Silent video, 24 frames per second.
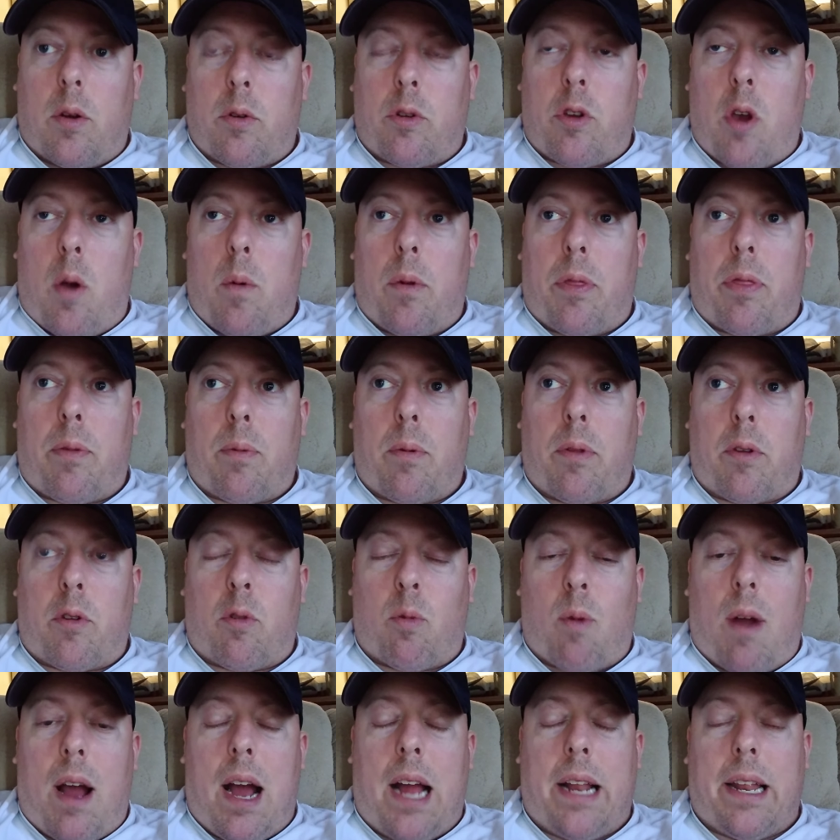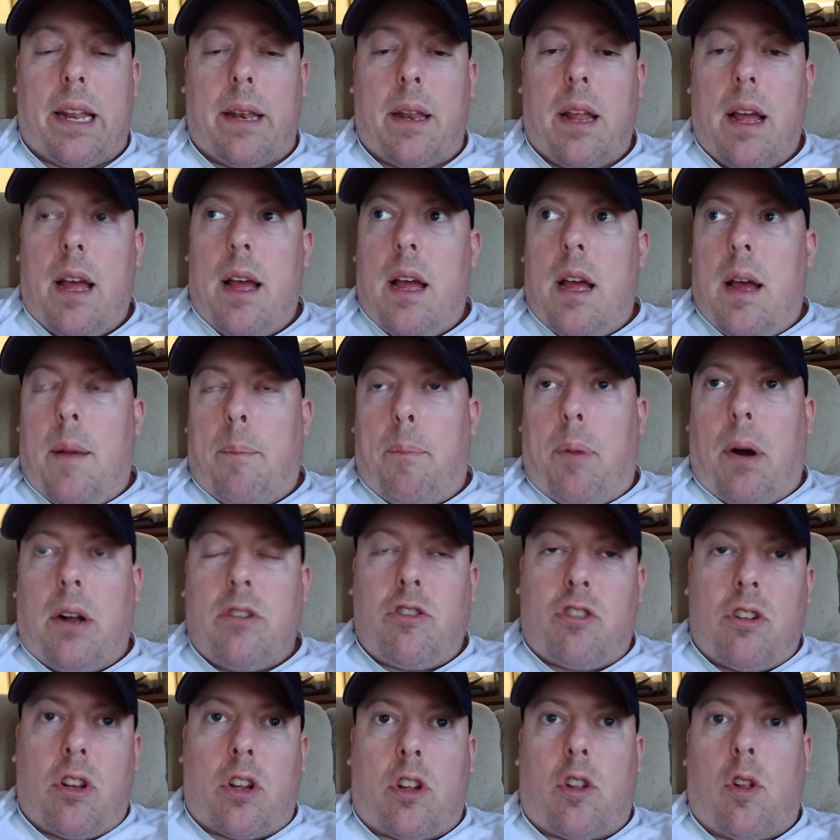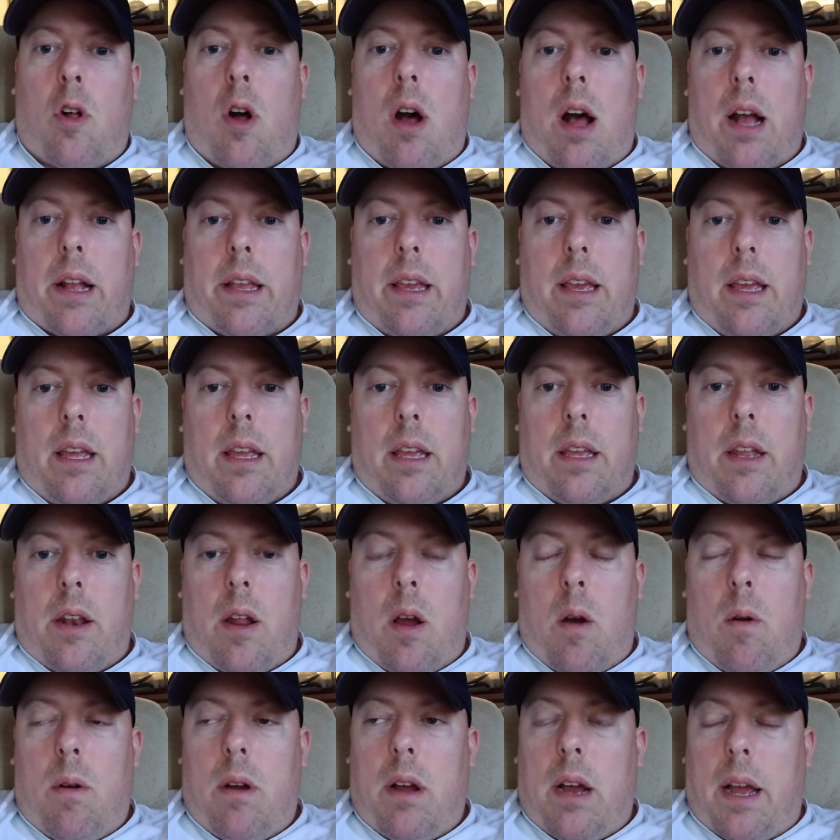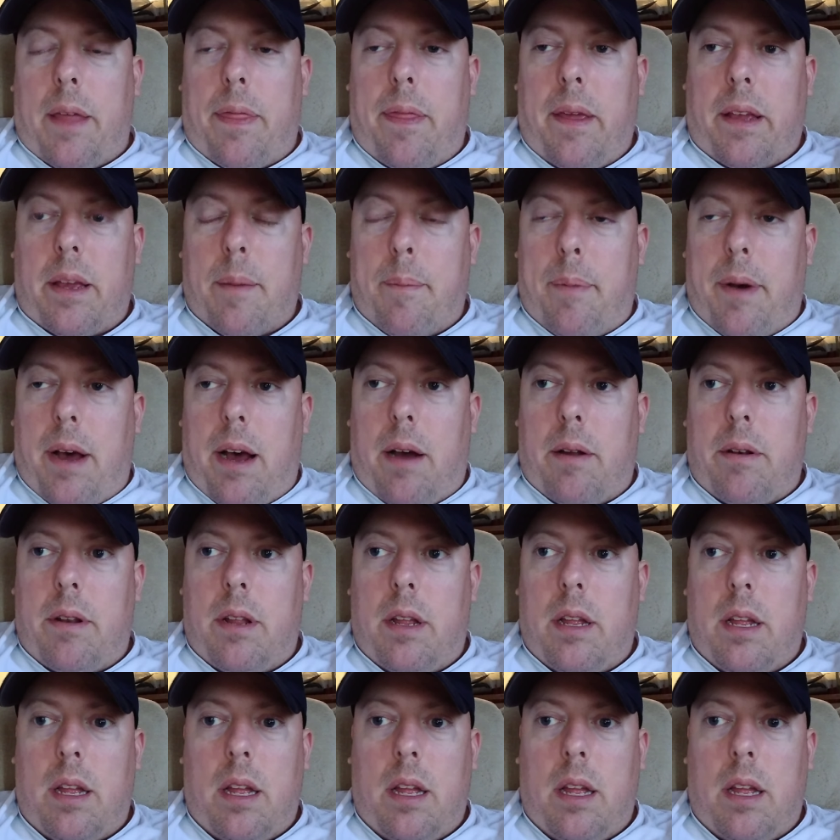going through the grind and punching a clock. I think about